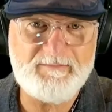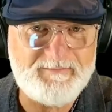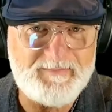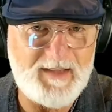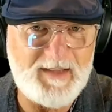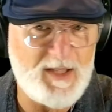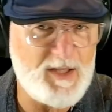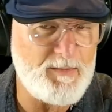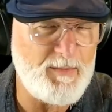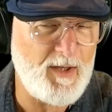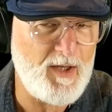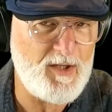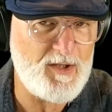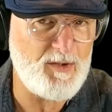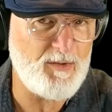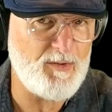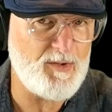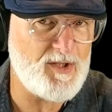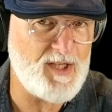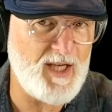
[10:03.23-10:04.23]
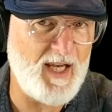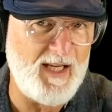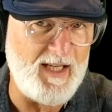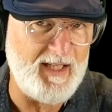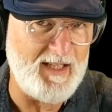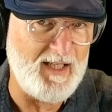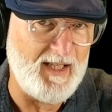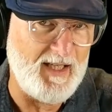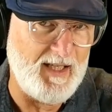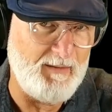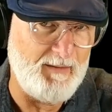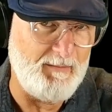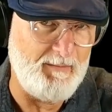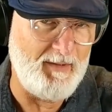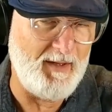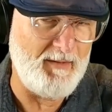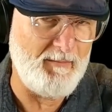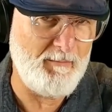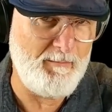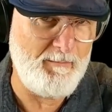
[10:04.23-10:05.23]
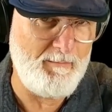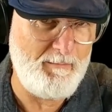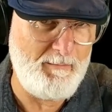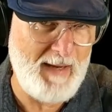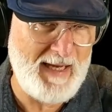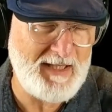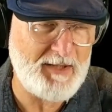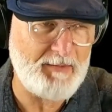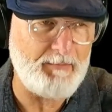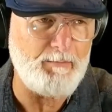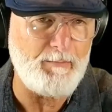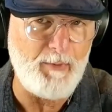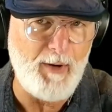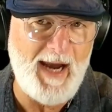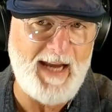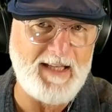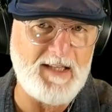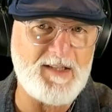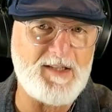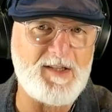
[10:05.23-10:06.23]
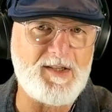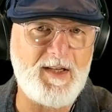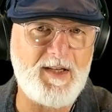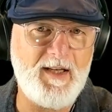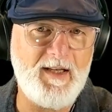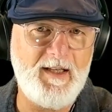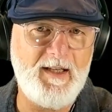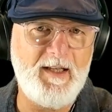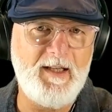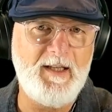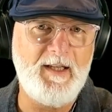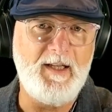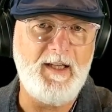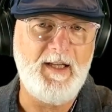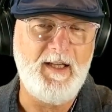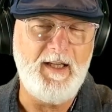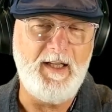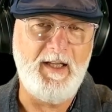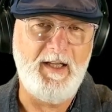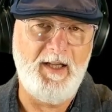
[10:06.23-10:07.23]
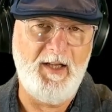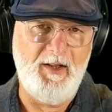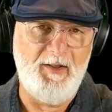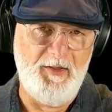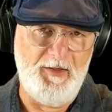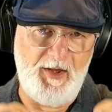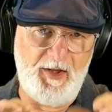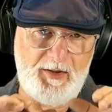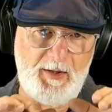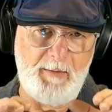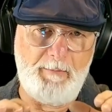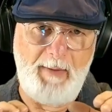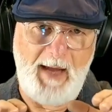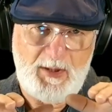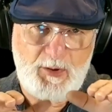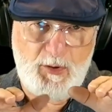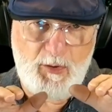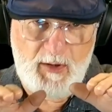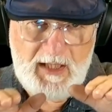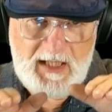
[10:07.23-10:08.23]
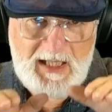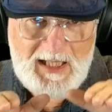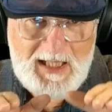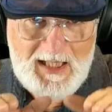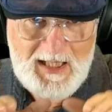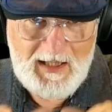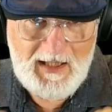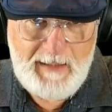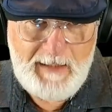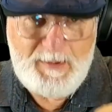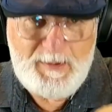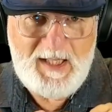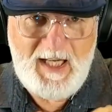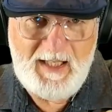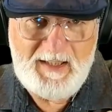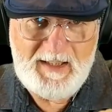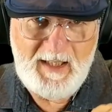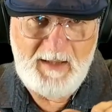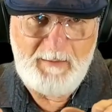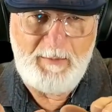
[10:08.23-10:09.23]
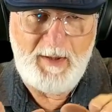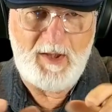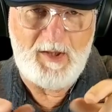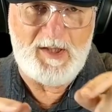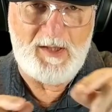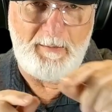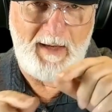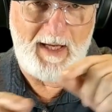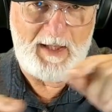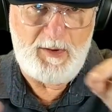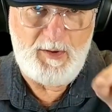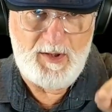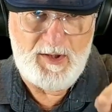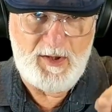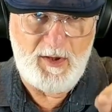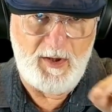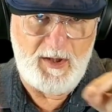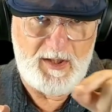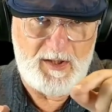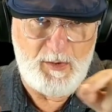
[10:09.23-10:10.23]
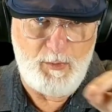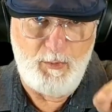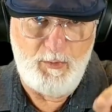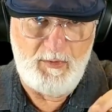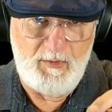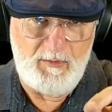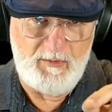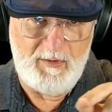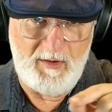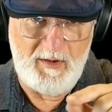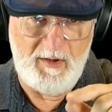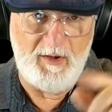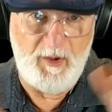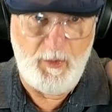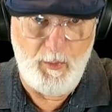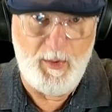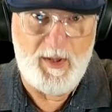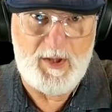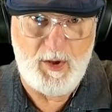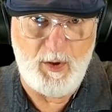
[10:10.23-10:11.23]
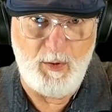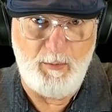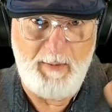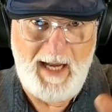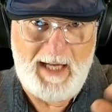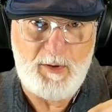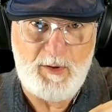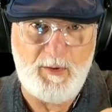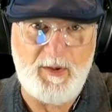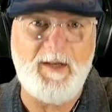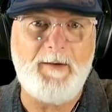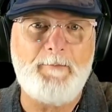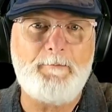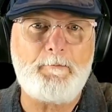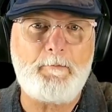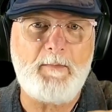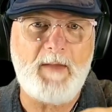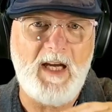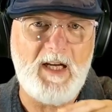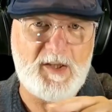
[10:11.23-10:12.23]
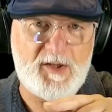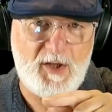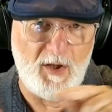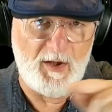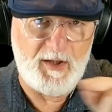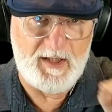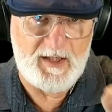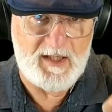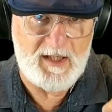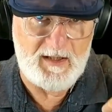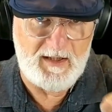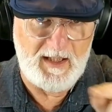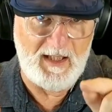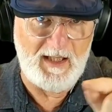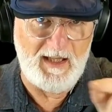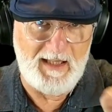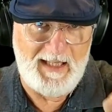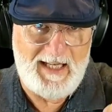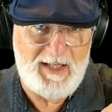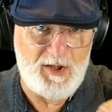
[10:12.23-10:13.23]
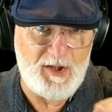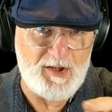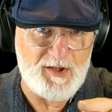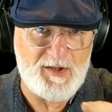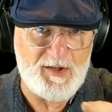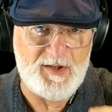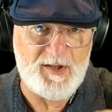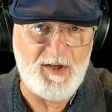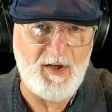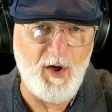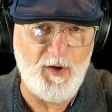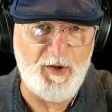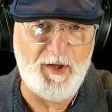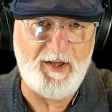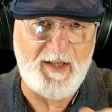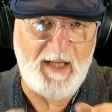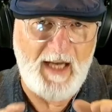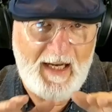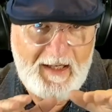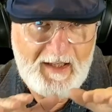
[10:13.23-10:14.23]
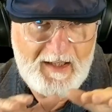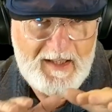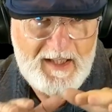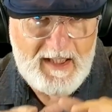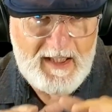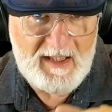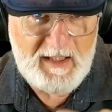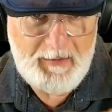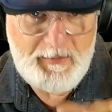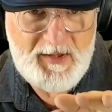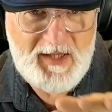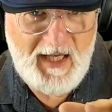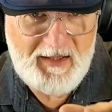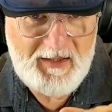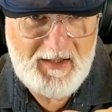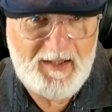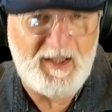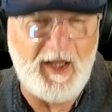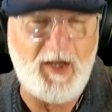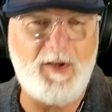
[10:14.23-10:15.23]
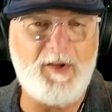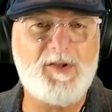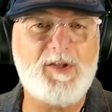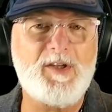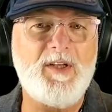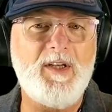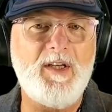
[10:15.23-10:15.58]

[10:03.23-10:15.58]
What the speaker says: I suppose you would say, bent brackets. that the battery slips under, because the original battery has got its little ledges on it, and it slips under those